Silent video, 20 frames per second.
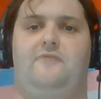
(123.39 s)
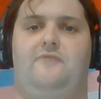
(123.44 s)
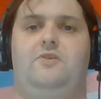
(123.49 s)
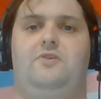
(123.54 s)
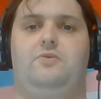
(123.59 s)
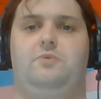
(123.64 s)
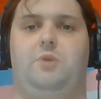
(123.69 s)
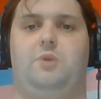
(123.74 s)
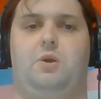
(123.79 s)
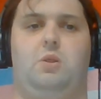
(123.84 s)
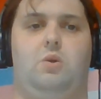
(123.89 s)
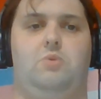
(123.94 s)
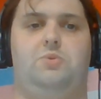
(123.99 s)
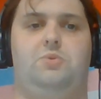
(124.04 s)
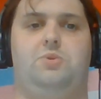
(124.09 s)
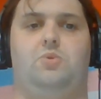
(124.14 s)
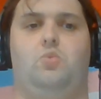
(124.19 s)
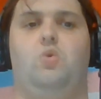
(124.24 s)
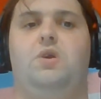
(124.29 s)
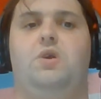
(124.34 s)
I feel the
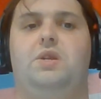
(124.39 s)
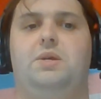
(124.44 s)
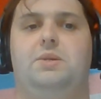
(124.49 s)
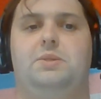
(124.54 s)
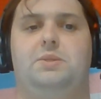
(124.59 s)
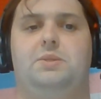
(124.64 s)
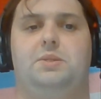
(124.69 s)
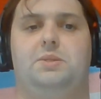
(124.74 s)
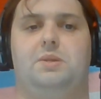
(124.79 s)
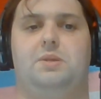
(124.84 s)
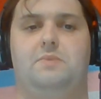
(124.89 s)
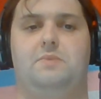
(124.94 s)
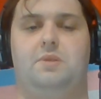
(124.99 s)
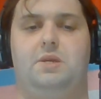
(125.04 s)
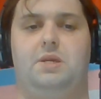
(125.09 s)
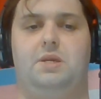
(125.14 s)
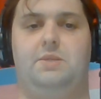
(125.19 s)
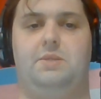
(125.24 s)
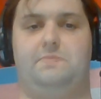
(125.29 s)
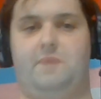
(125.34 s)
closer one is to some of
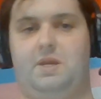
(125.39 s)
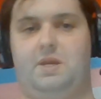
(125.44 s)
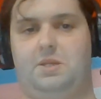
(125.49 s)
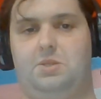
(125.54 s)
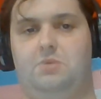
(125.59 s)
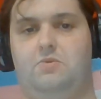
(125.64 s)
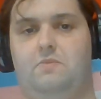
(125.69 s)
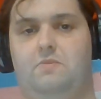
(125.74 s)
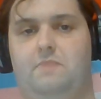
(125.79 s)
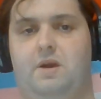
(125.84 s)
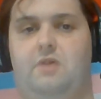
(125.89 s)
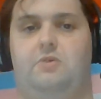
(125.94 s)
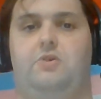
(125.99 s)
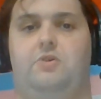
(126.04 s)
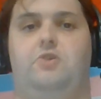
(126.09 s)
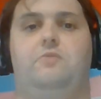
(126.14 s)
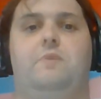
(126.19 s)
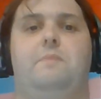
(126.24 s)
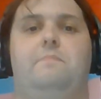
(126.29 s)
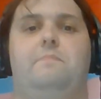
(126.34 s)
these makes you a better
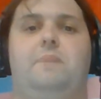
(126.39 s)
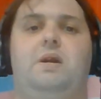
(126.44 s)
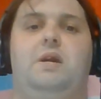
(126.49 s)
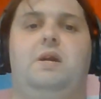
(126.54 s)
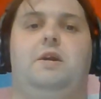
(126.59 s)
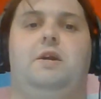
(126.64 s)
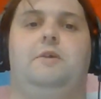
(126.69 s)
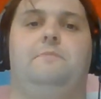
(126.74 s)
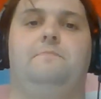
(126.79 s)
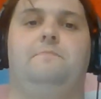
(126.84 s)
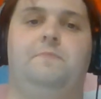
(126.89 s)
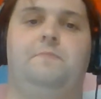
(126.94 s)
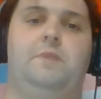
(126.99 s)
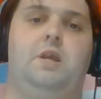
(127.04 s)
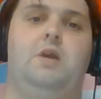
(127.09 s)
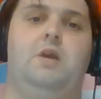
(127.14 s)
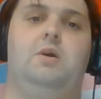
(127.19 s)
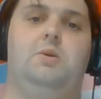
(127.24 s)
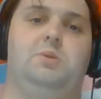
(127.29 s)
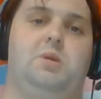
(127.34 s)
human being.
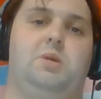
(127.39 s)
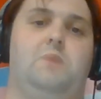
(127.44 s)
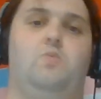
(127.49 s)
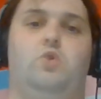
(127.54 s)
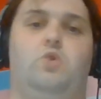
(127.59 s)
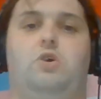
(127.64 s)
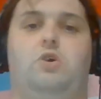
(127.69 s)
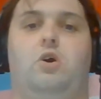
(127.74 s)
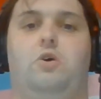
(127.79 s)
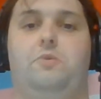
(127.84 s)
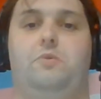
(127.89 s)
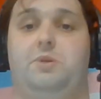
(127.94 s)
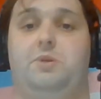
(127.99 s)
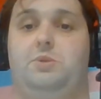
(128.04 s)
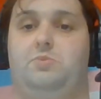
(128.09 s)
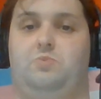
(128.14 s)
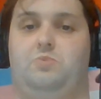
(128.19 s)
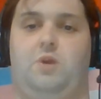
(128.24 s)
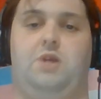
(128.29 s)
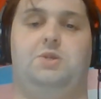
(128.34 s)
Some would call
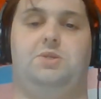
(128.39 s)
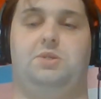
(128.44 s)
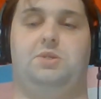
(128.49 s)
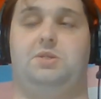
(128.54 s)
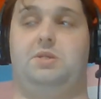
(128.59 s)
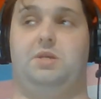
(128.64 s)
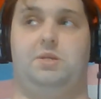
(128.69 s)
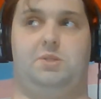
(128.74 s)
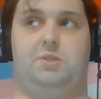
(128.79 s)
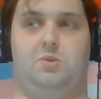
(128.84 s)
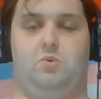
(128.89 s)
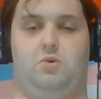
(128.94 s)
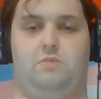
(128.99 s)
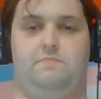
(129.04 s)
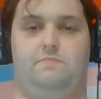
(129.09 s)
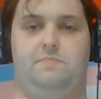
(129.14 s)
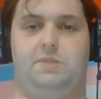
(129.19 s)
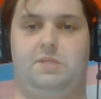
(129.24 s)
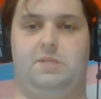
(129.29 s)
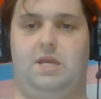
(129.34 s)
this righteousness
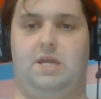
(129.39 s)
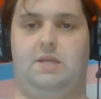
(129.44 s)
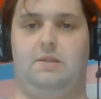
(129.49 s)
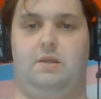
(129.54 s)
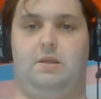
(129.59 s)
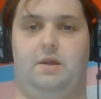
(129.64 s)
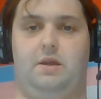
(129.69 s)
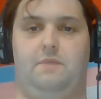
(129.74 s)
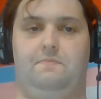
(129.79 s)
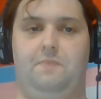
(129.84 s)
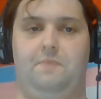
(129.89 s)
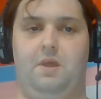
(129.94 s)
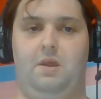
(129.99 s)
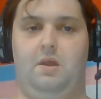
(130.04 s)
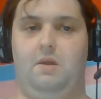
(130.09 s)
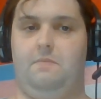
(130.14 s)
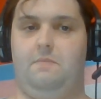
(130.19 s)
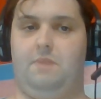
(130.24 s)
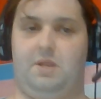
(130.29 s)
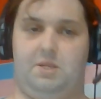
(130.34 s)
or saintly,
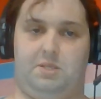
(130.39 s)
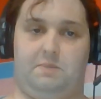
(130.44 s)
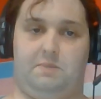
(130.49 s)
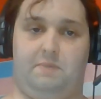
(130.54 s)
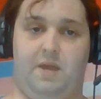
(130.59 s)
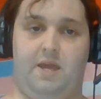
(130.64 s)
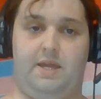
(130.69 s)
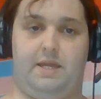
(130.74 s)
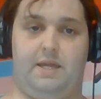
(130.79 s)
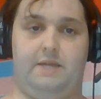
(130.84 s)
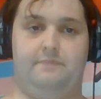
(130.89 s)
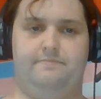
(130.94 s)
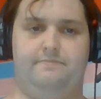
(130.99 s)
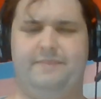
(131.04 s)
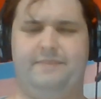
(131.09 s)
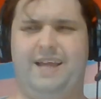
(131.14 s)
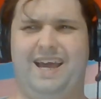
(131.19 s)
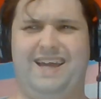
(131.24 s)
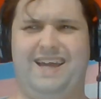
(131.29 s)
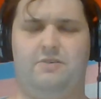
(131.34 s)
but as a pagan,
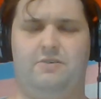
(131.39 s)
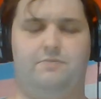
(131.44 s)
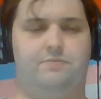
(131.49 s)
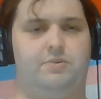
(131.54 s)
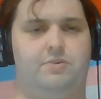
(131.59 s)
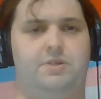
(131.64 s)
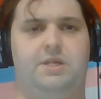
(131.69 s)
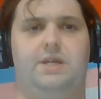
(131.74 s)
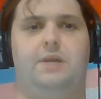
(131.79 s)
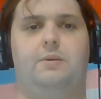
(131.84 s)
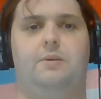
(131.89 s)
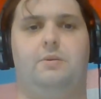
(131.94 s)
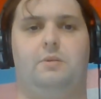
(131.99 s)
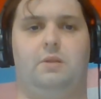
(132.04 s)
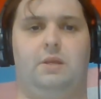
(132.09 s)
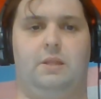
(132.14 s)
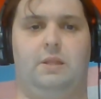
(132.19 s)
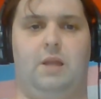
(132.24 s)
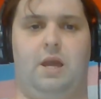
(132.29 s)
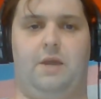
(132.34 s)
I don't
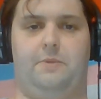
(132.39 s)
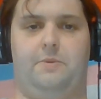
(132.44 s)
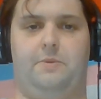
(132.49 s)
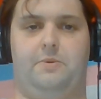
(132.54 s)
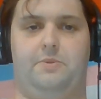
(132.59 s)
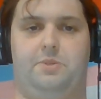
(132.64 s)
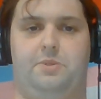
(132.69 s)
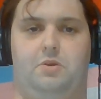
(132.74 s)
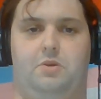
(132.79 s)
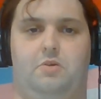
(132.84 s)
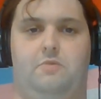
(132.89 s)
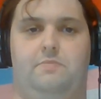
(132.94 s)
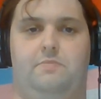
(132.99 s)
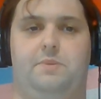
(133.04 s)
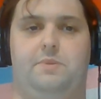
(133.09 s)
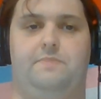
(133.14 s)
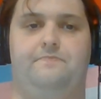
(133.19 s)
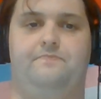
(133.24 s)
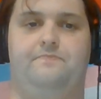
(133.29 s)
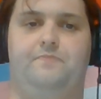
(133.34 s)
particularly like those
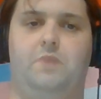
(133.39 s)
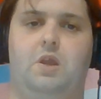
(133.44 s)
terms.